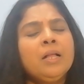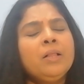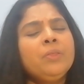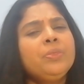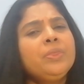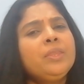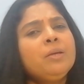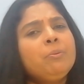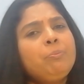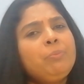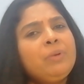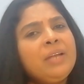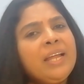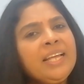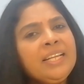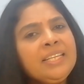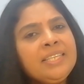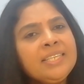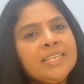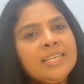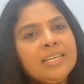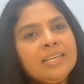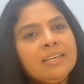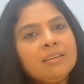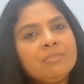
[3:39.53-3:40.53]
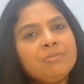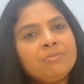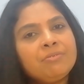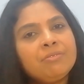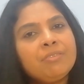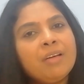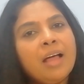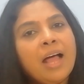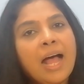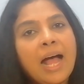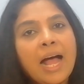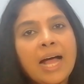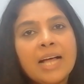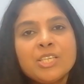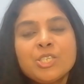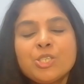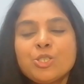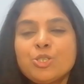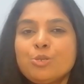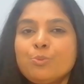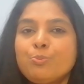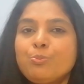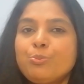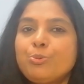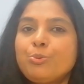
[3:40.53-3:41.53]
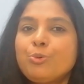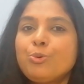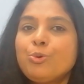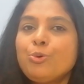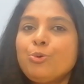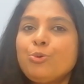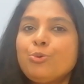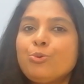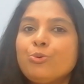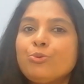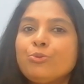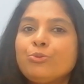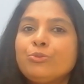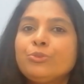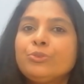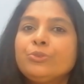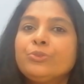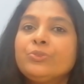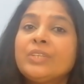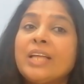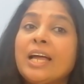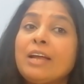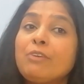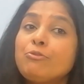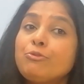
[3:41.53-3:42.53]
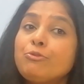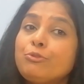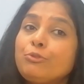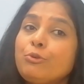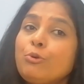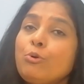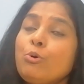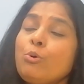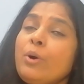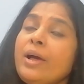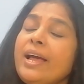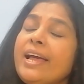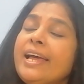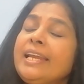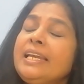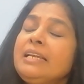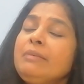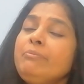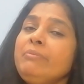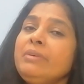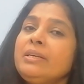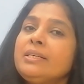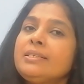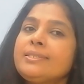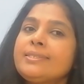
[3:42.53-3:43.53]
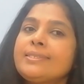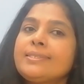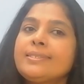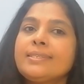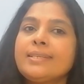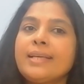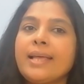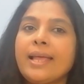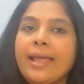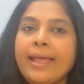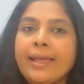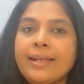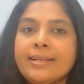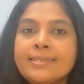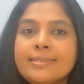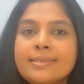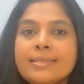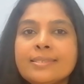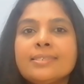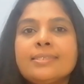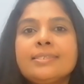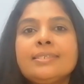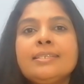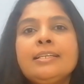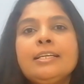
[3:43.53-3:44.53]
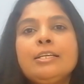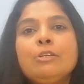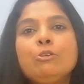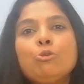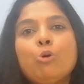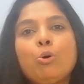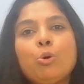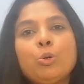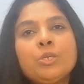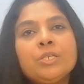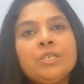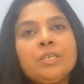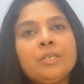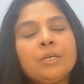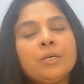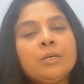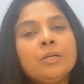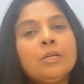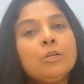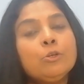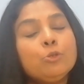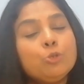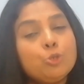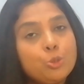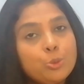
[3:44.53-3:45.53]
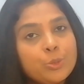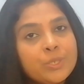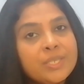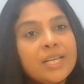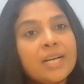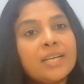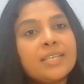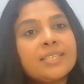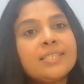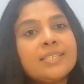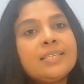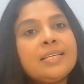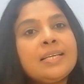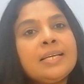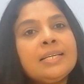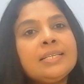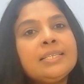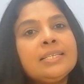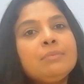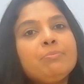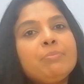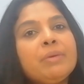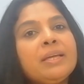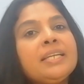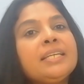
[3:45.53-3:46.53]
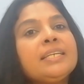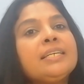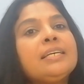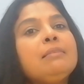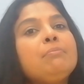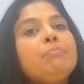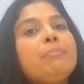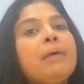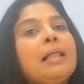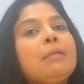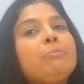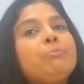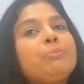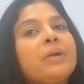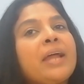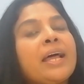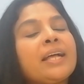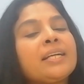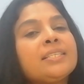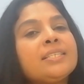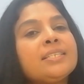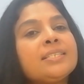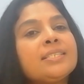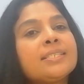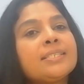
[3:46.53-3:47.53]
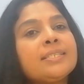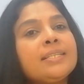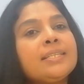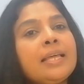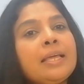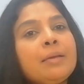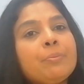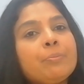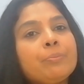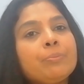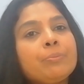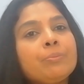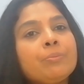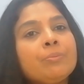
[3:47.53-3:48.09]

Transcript: The plaintiff has to prove that four elements existed in order to succeed in medical malpractice claim.